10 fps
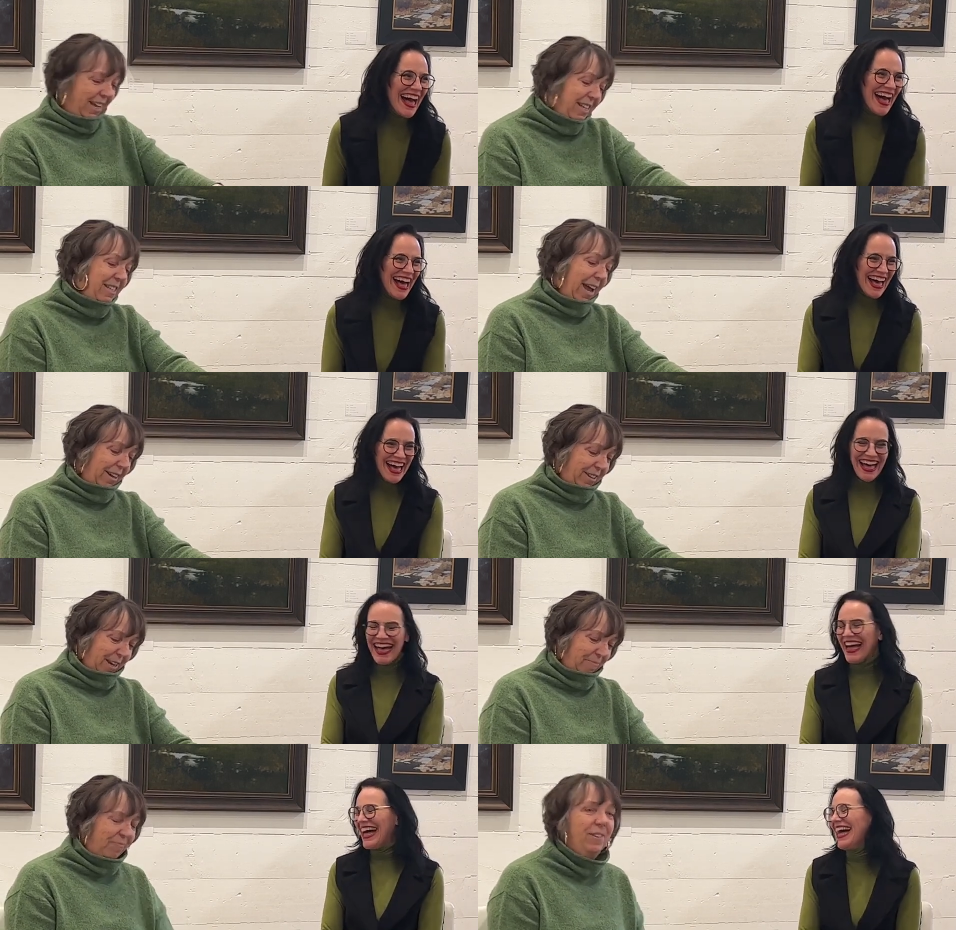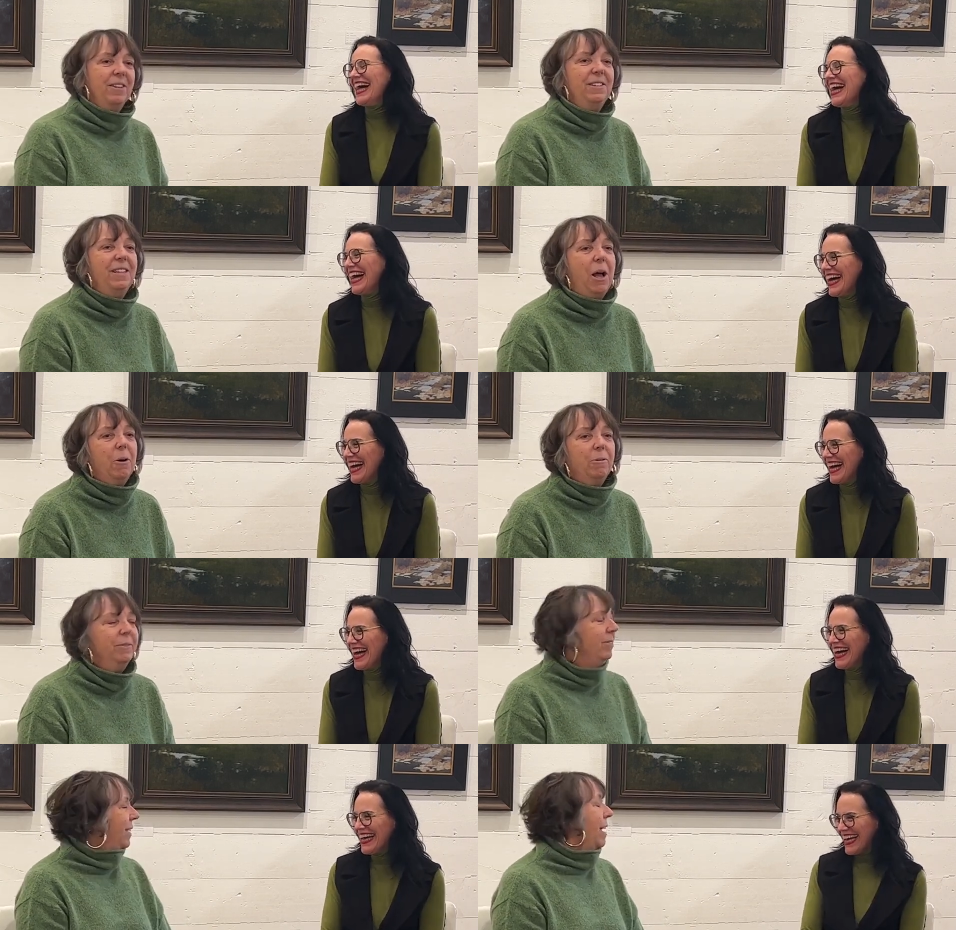Speaker 1: exactly. So,
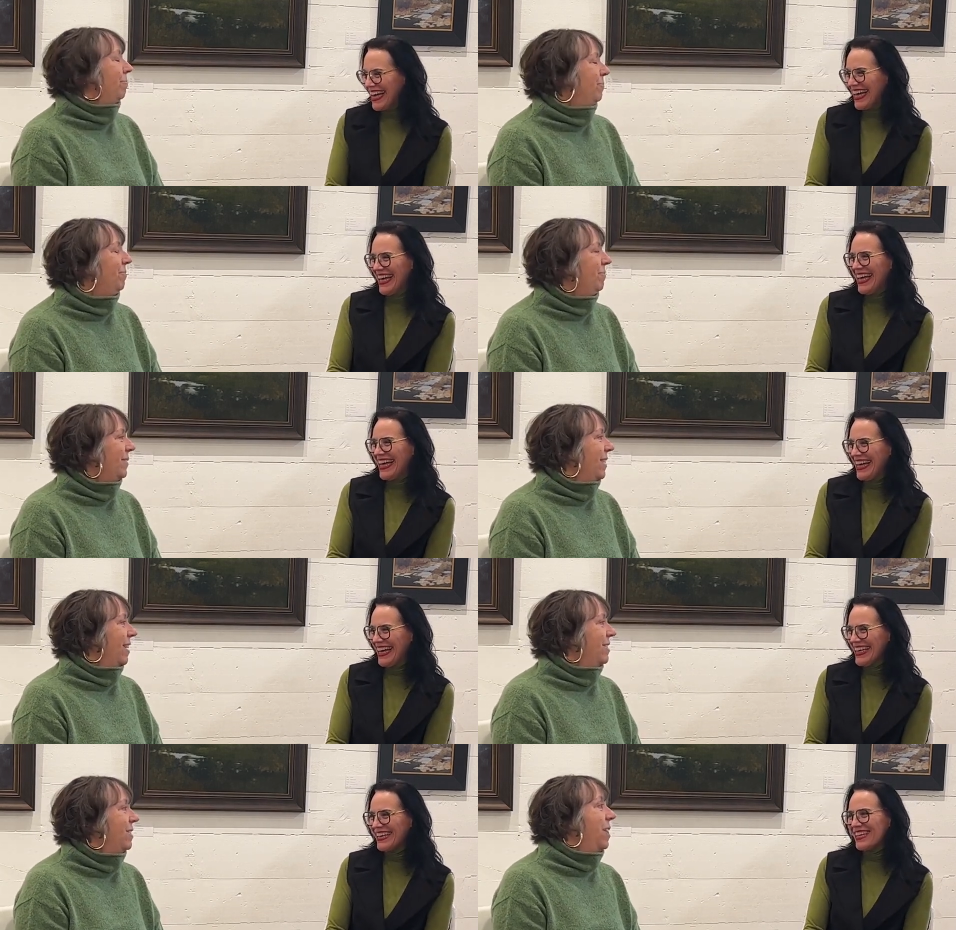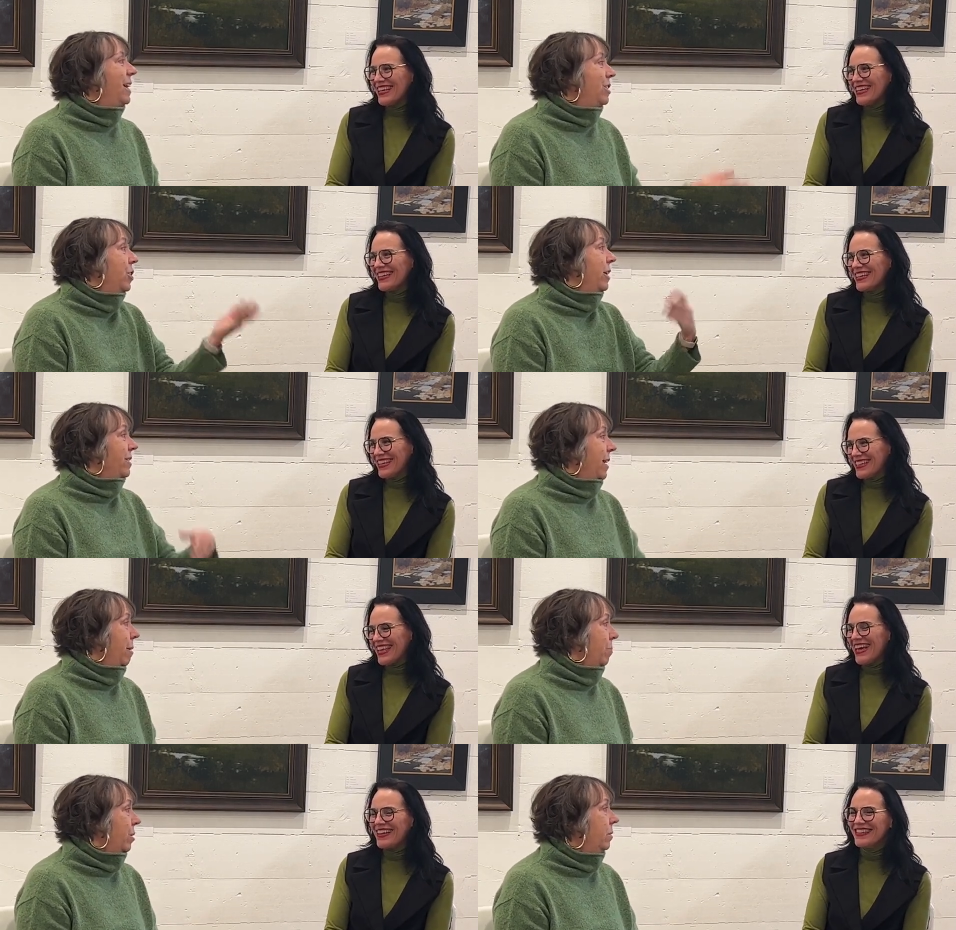
Speaker 2: so that's a good
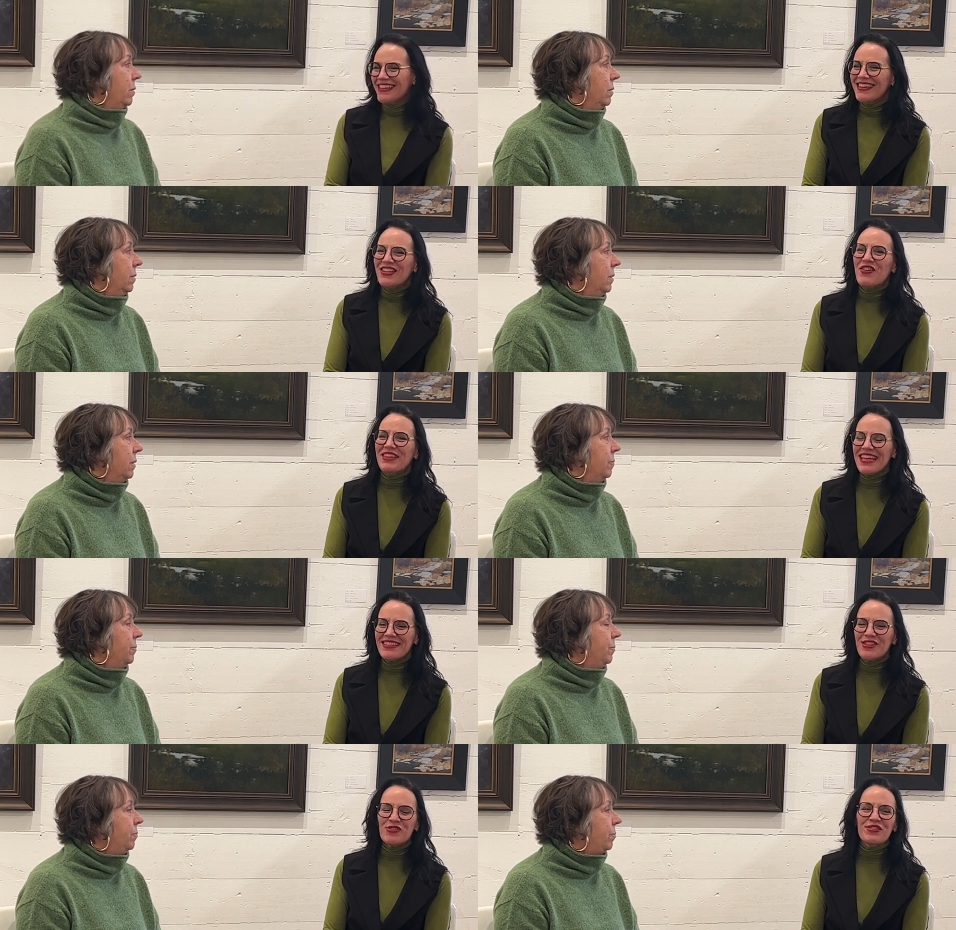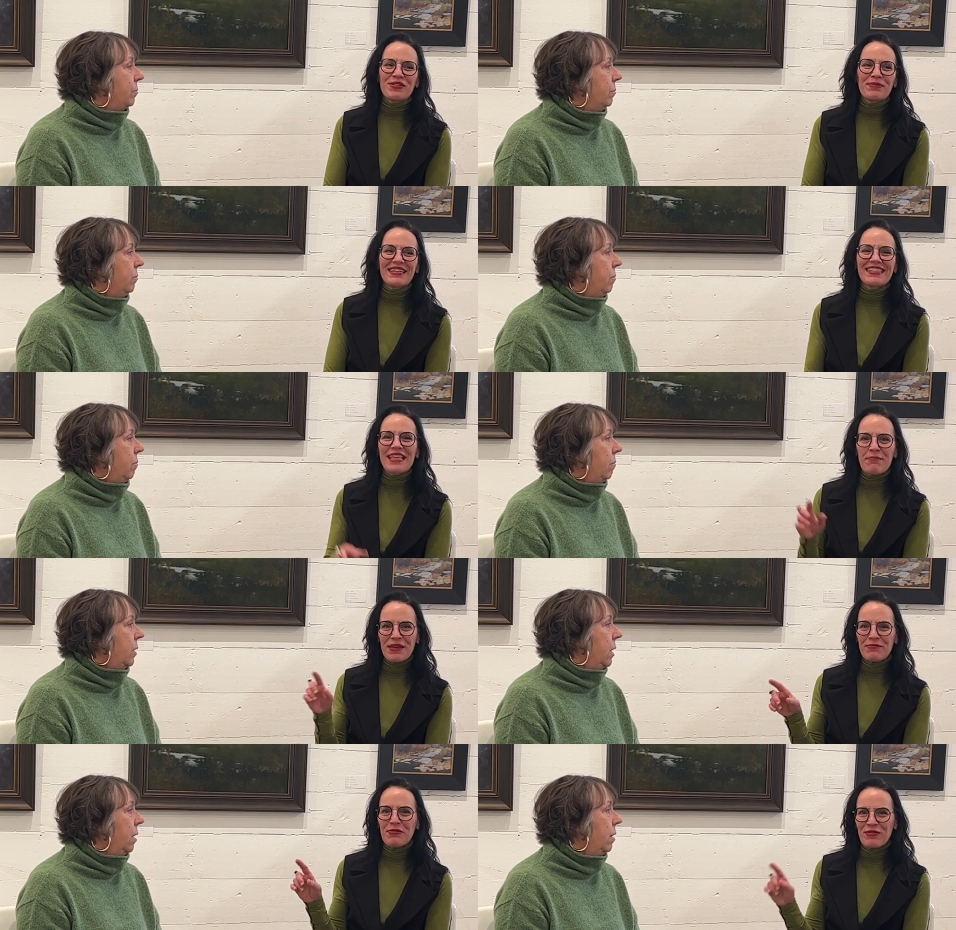example. Yeah. No, and that's interesting because that
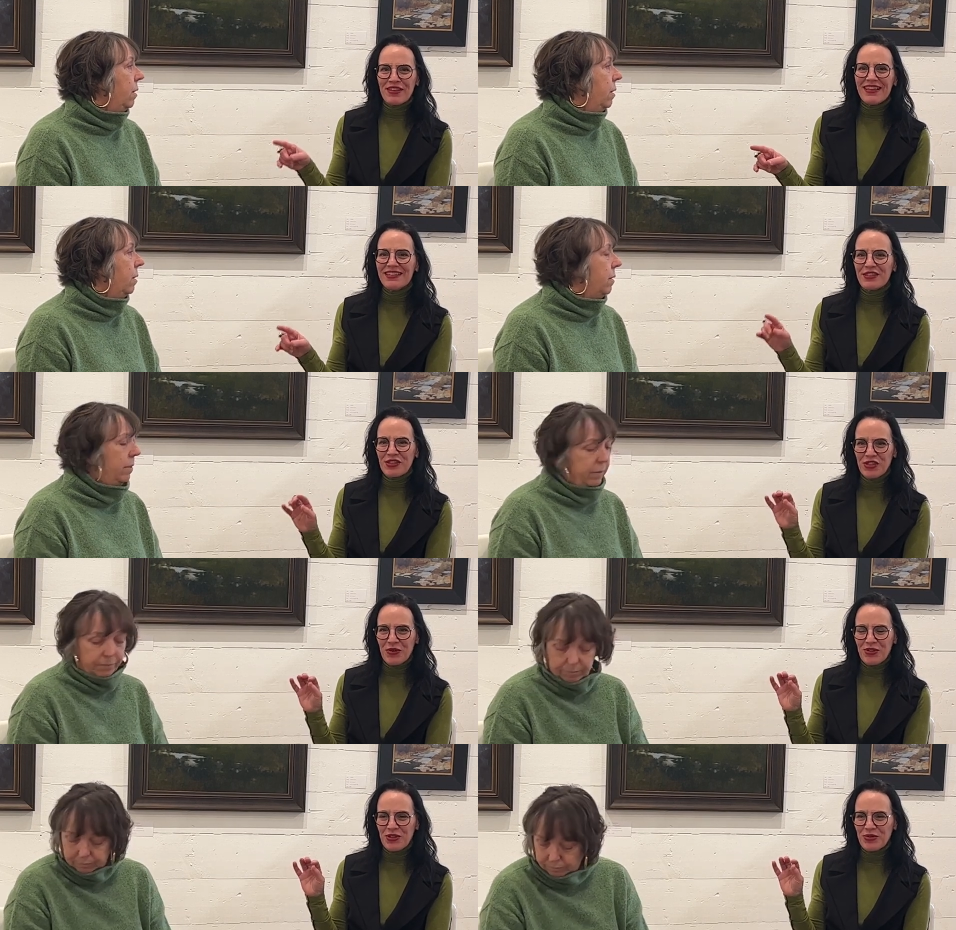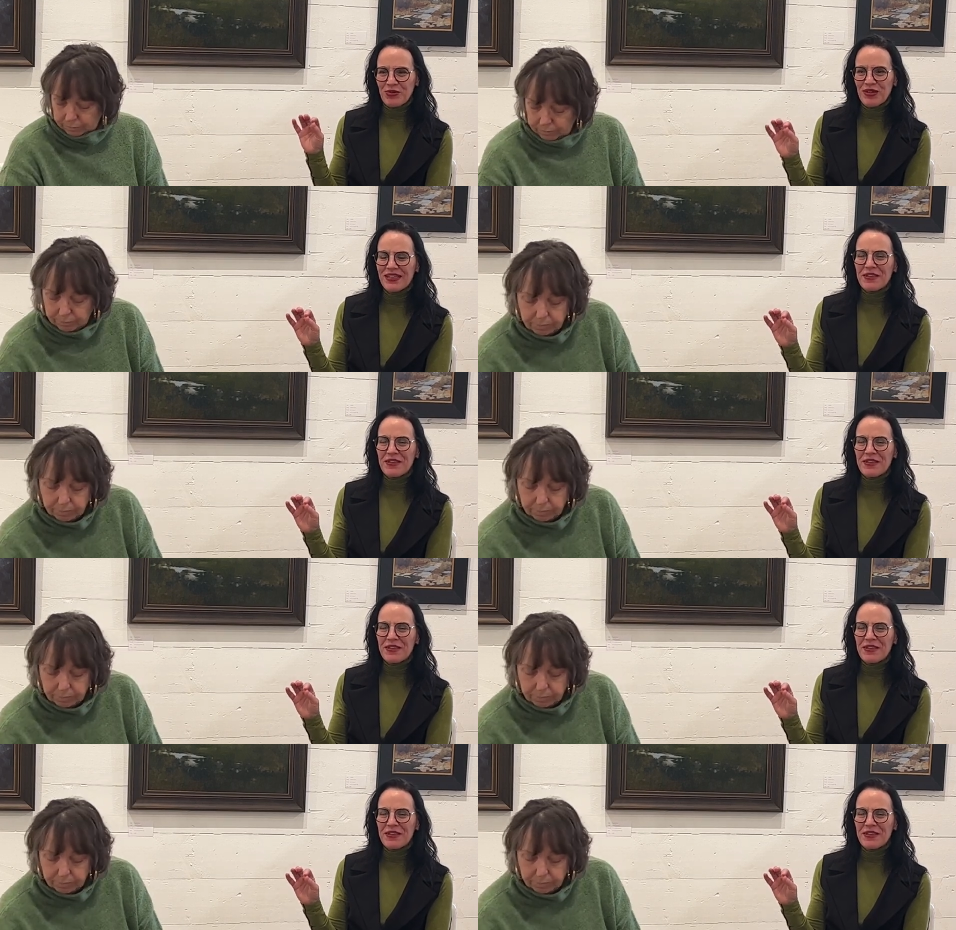made me realize, you know, when you